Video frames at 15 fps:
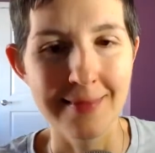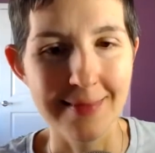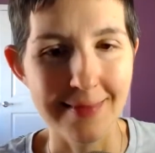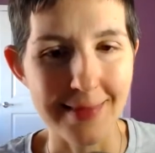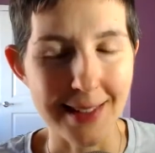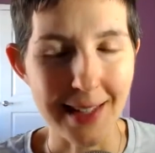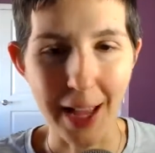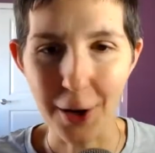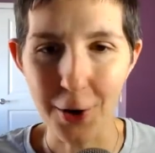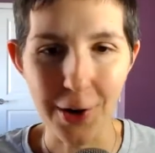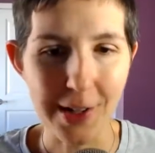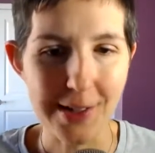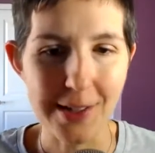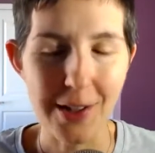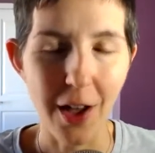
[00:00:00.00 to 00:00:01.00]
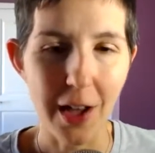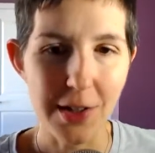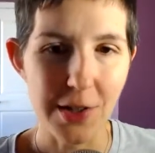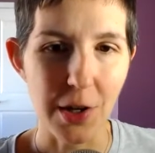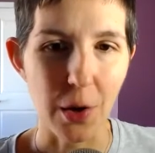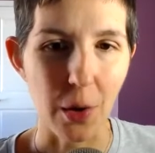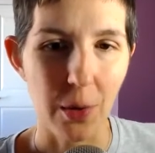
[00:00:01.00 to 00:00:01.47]
The doctor needs to talk
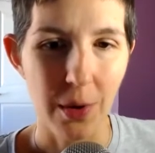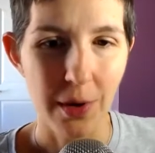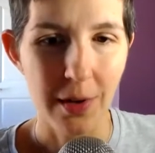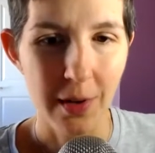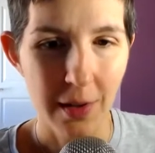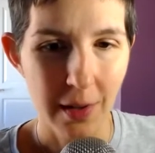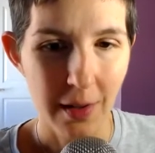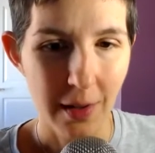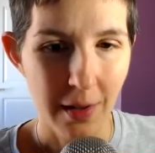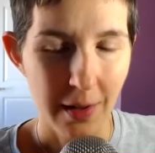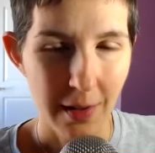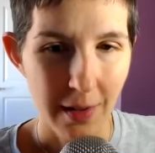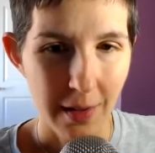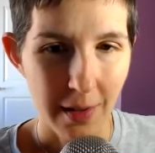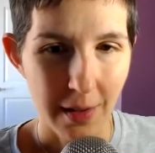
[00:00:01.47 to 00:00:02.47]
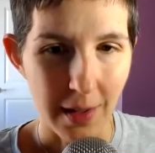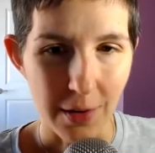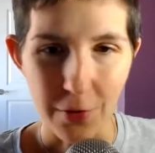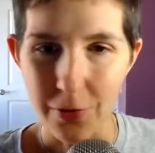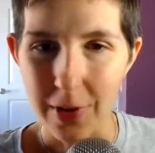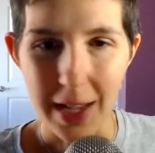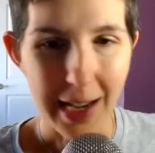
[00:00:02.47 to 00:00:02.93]
to you and
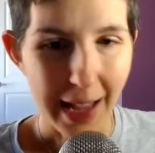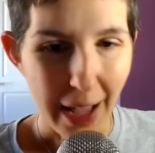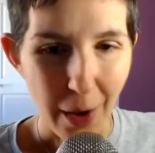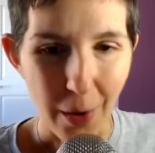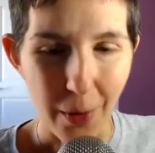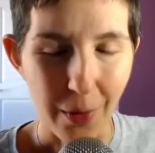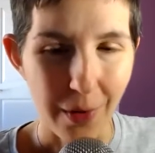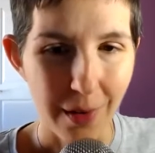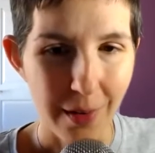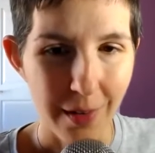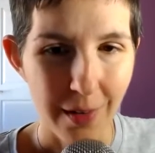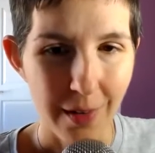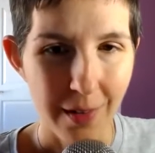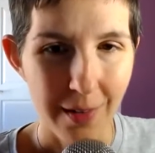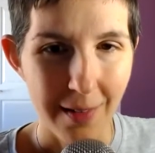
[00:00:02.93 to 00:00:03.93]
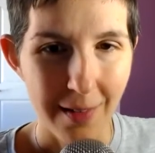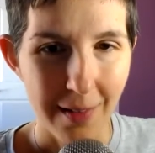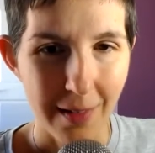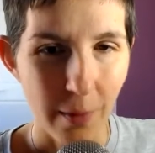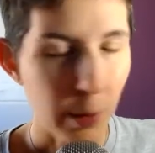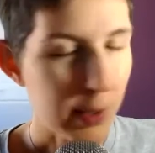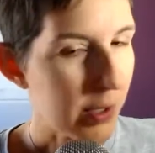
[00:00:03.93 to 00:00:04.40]
find out
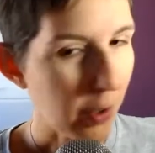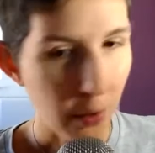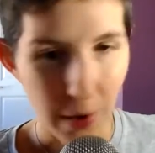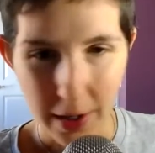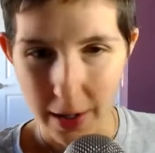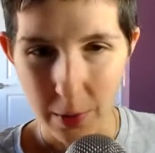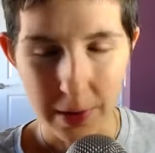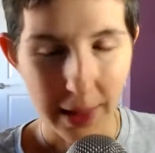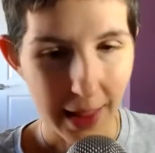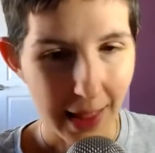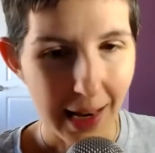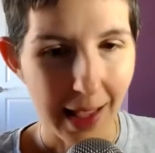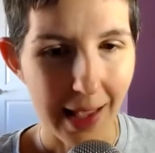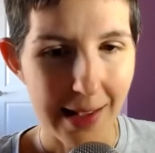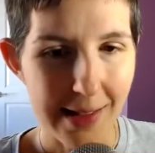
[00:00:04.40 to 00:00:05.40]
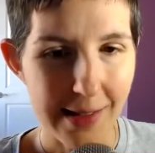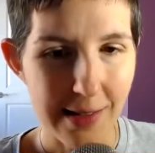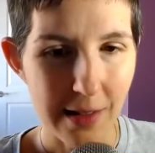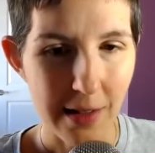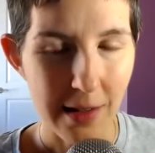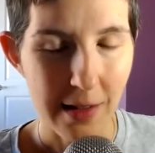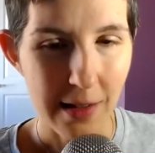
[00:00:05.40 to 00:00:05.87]
what's going on with the headaches.
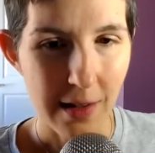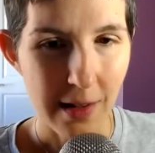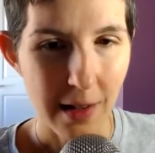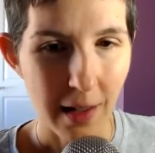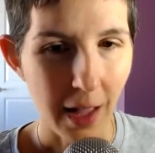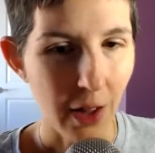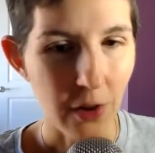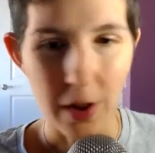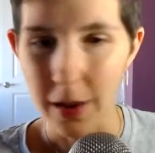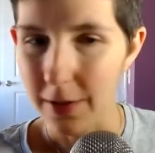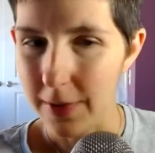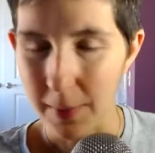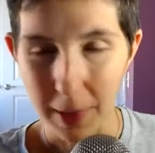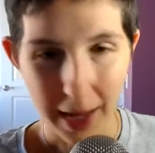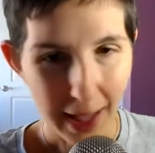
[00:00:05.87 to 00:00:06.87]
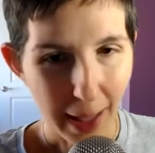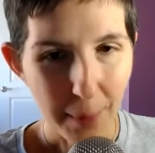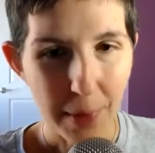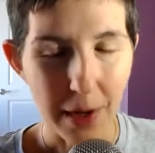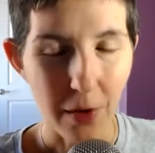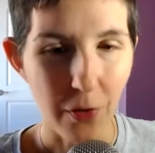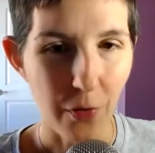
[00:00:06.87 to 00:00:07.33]
How long have they been
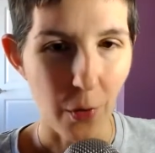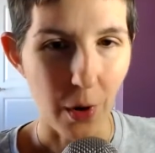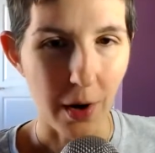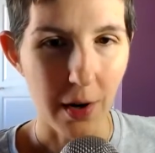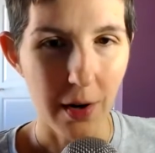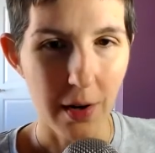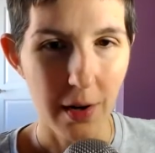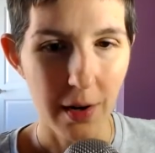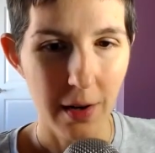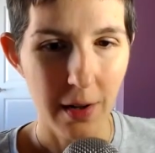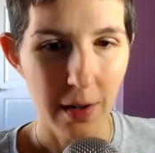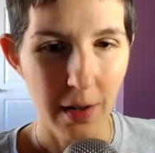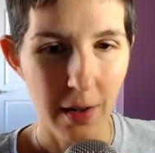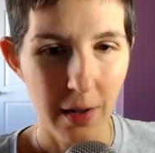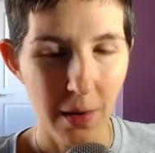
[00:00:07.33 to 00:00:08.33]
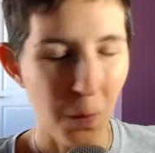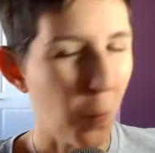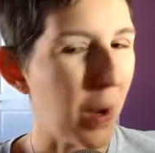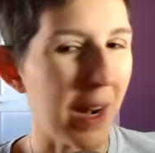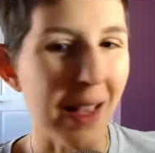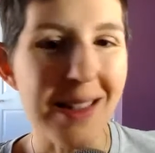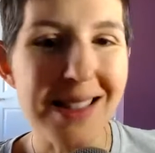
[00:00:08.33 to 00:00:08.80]
happening for?
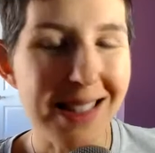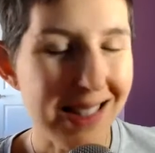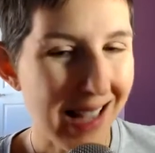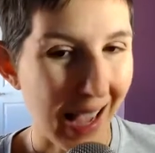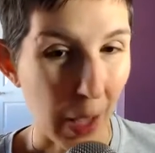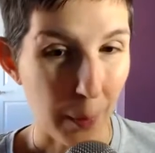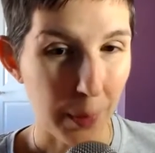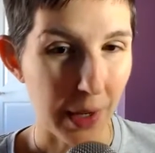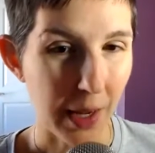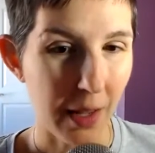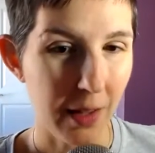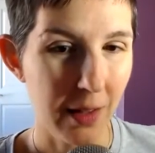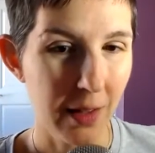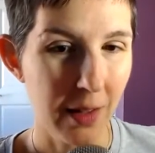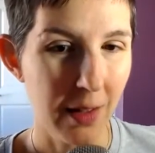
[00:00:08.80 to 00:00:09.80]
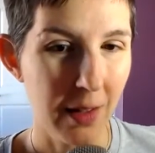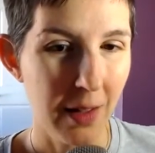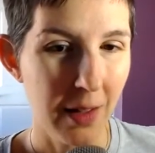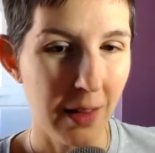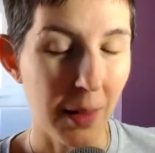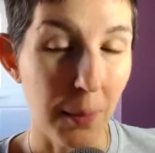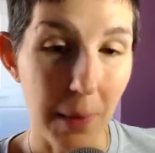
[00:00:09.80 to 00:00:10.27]
What else is happening
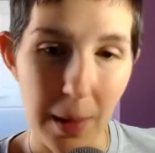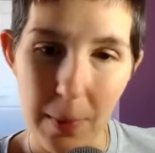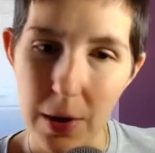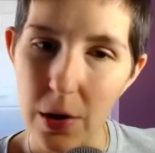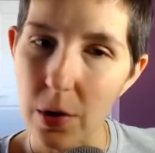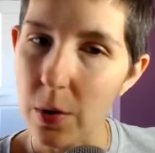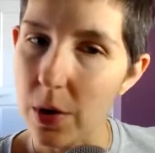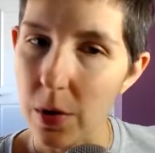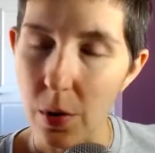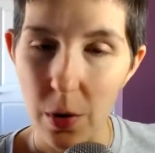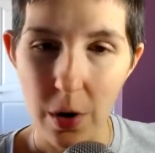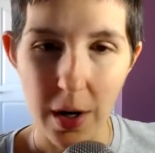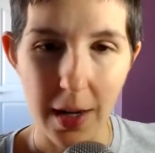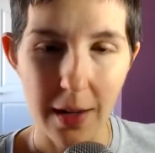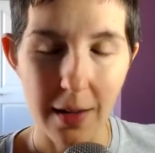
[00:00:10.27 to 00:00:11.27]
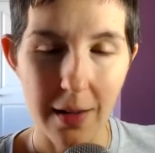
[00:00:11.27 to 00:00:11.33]
that maybe you're ignoring?